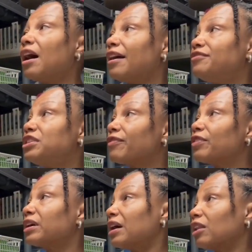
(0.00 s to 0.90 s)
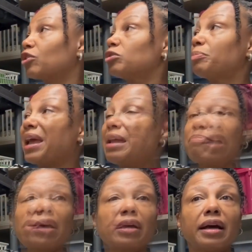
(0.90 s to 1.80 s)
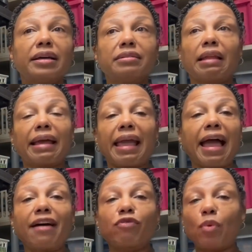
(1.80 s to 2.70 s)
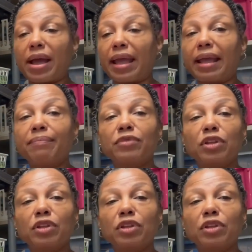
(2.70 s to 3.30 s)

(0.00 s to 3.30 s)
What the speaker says: of different colored paper cut like halfway,